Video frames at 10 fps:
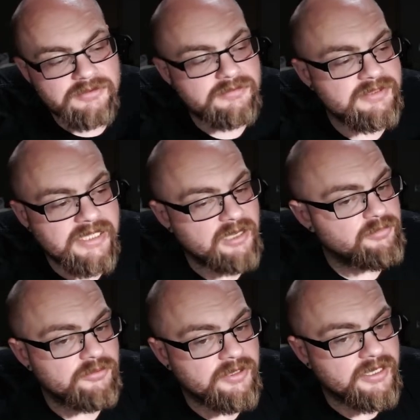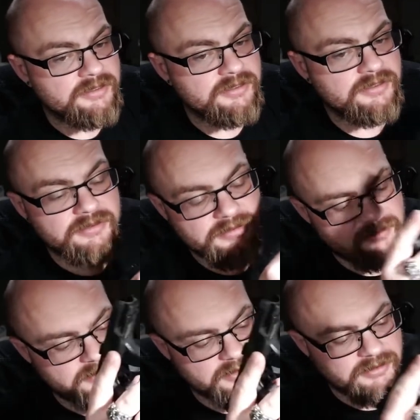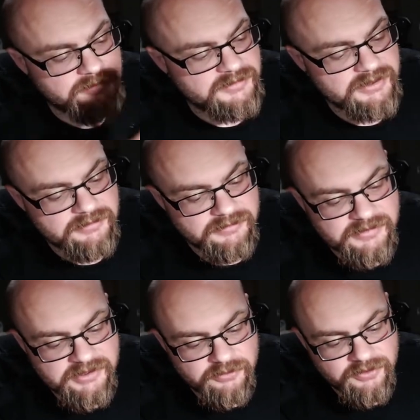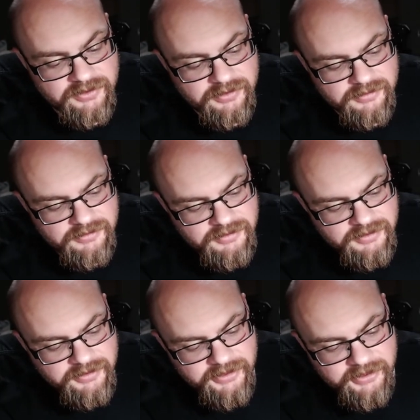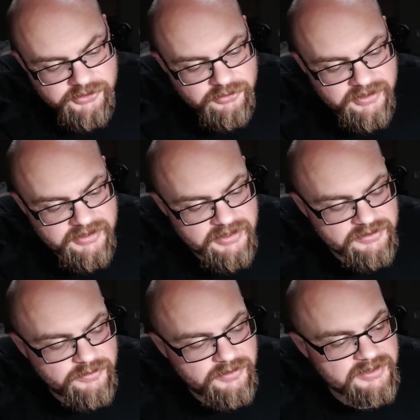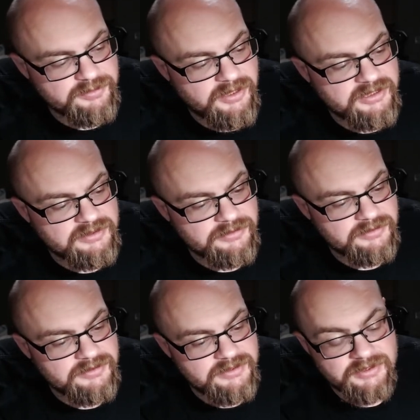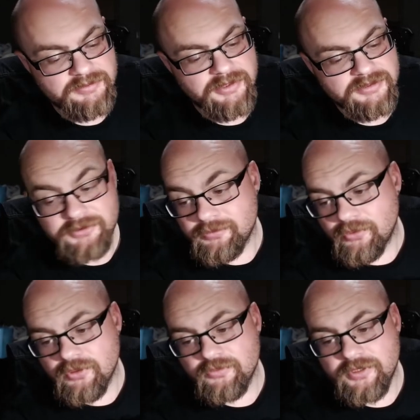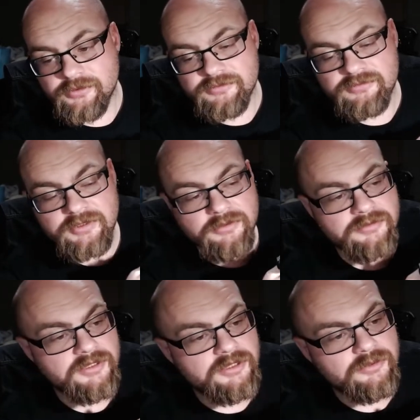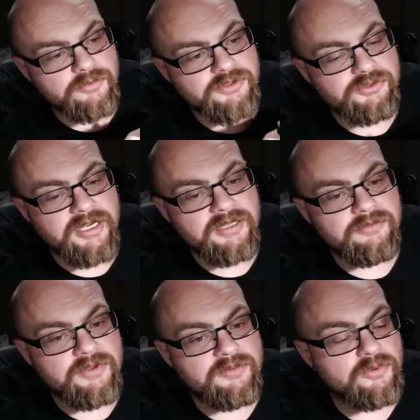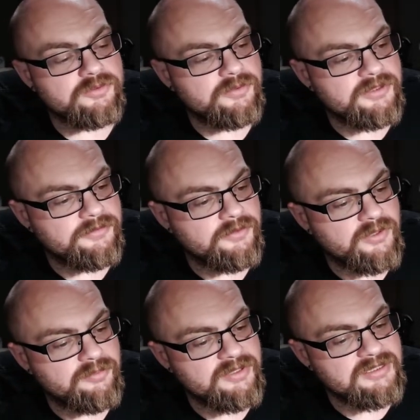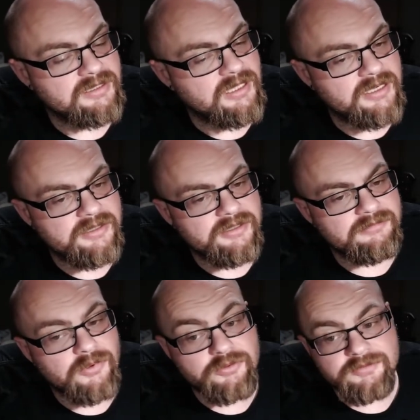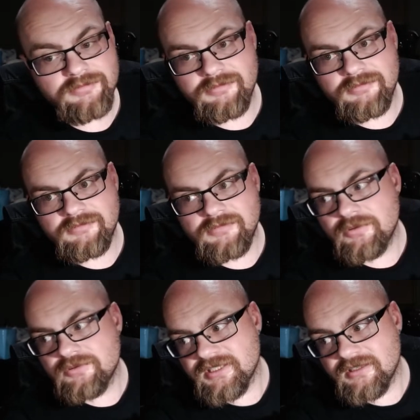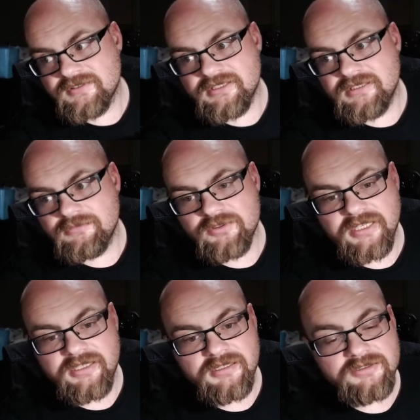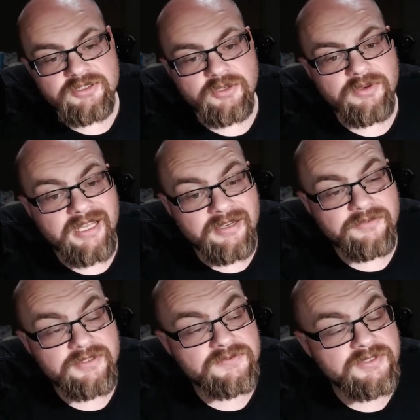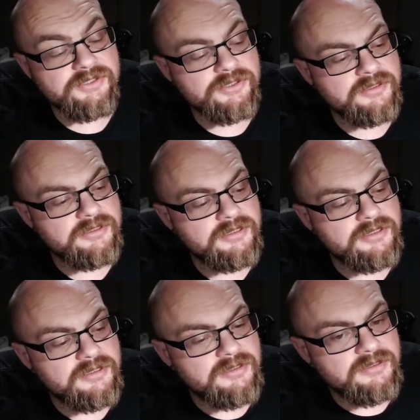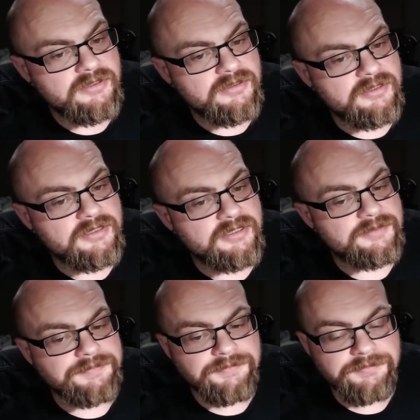tap and rack to deal with a issue like that as quickly as possible. This is especially important when when training with multiple different weapons. A lot of the most that I've seen, most handguns don't have this feature. Um